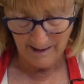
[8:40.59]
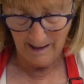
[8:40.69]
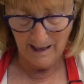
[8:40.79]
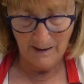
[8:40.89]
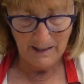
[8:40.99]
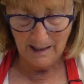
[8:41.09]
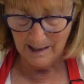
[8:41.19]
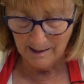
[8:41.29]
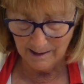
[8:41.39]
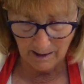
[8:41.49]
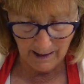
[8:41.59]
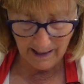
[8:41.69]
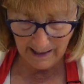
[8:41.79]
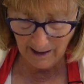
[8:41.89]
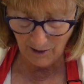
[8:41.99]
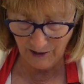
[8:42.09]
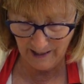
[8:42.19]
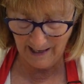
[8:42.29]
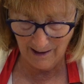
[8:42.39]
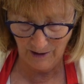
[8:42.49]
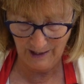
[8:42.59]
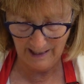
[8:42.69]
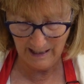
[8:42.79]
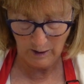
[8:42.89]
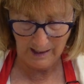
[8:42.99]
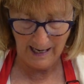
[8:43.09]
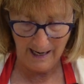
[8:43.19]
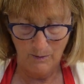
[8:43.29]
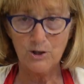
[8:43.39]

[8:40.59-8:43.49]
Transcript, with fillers: And I mean, this is a healthy, healthy carrot cake,